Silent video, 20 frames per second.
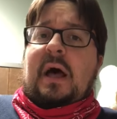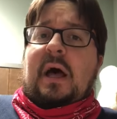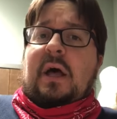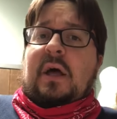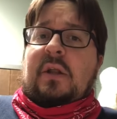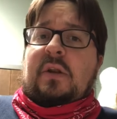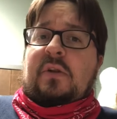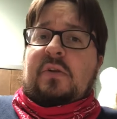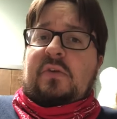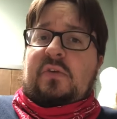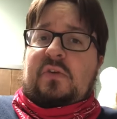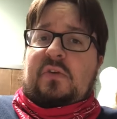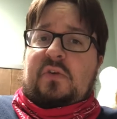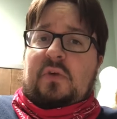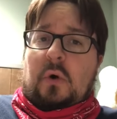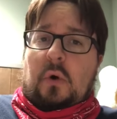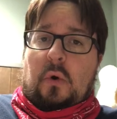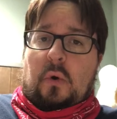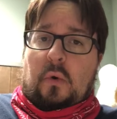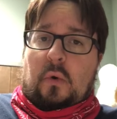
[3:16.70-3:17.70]
And
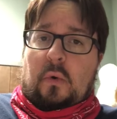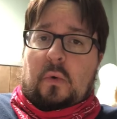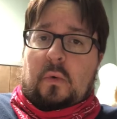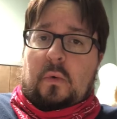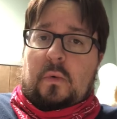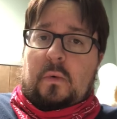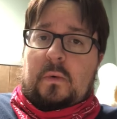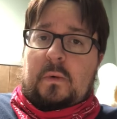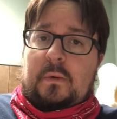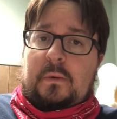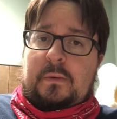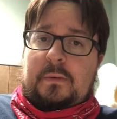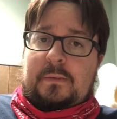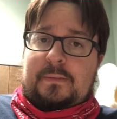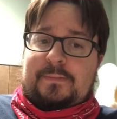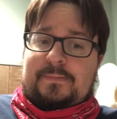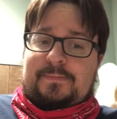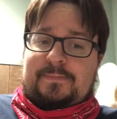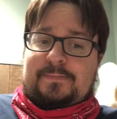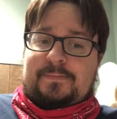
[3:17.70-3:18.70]
so...
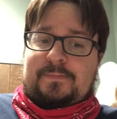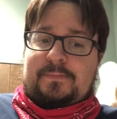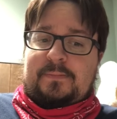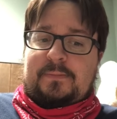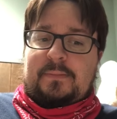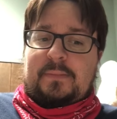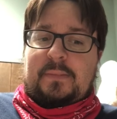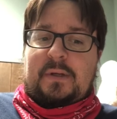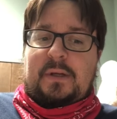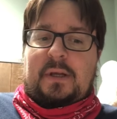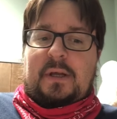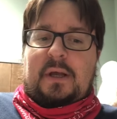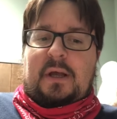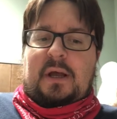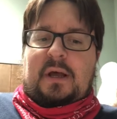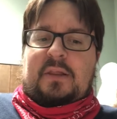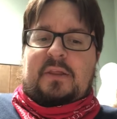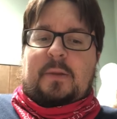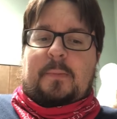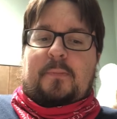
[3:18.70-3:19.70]

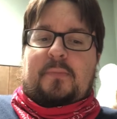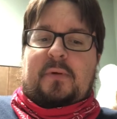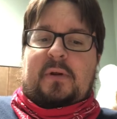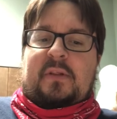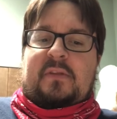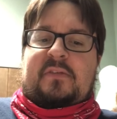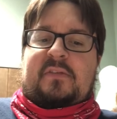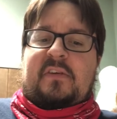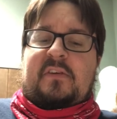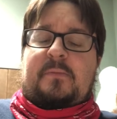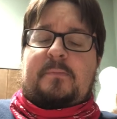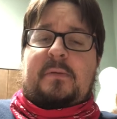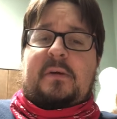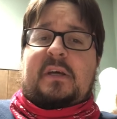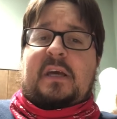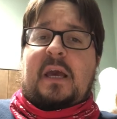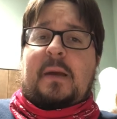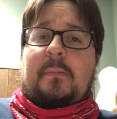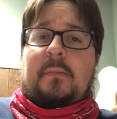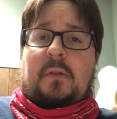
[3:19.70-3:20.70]
The princess
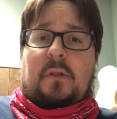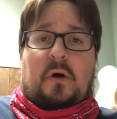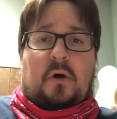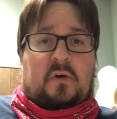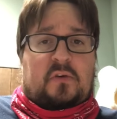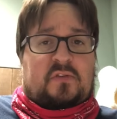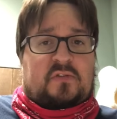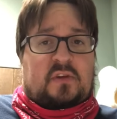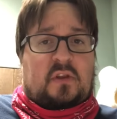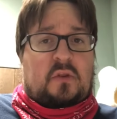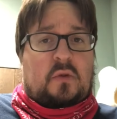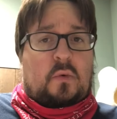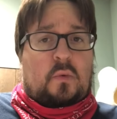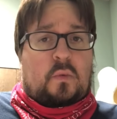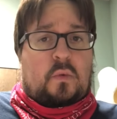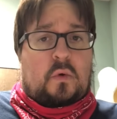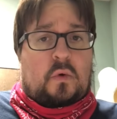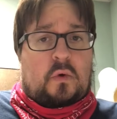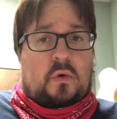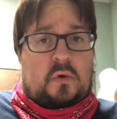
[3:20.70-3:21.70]
became lost in the
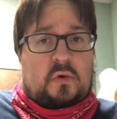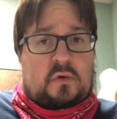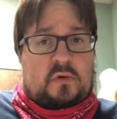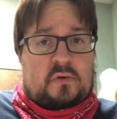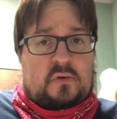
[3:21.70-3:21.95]
wood